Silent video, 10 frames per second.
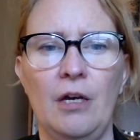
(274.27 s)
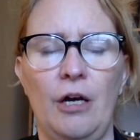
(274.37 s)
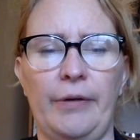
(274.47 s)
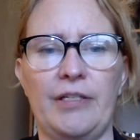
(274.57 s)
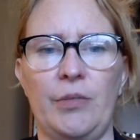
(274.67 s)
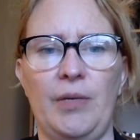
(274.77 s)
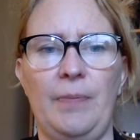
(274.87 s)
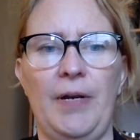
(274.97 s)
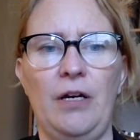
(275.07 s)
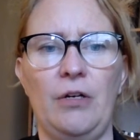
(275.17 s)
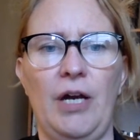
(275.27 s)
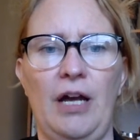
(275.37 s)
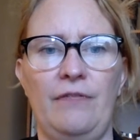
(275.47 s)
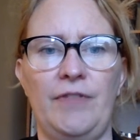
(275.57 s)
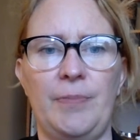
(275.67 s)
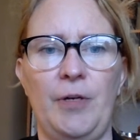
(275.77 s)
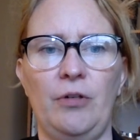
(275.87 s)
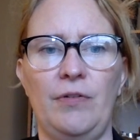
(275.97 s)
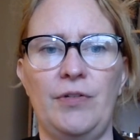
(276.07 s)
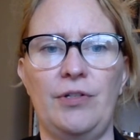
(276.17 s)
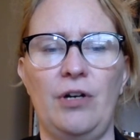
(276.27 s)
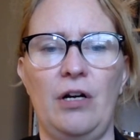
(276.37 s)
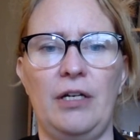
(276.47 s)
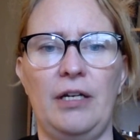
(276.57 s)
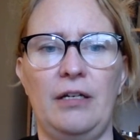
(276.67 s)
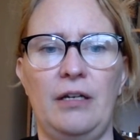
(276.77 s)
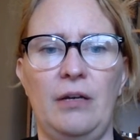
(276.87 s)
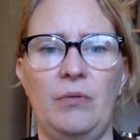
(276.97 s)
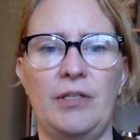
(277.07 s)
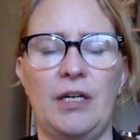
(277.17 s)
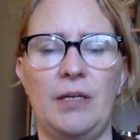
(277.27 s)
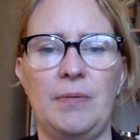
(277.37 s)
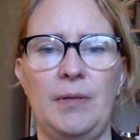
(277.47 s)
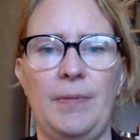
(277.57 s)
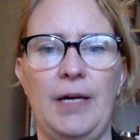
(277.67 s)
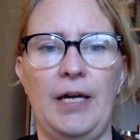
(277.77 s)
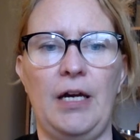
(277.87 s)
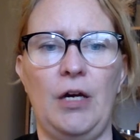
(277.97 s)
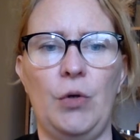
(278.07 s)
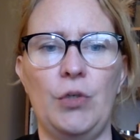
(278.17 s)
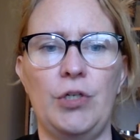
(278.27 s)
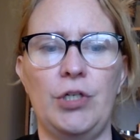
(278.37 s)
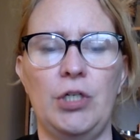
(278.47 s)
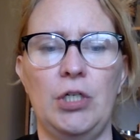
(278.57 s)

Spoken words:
Okay, so we had a paragraph. This paragraph started, and it's going to be about